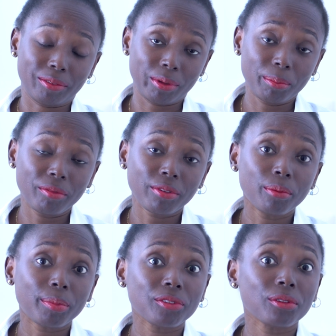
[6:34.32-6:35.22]
web
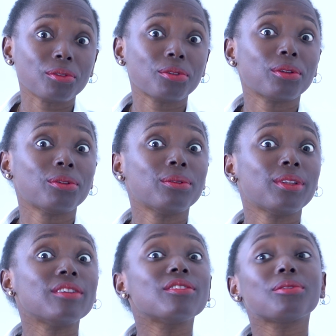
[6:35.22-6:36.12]
developers also do this.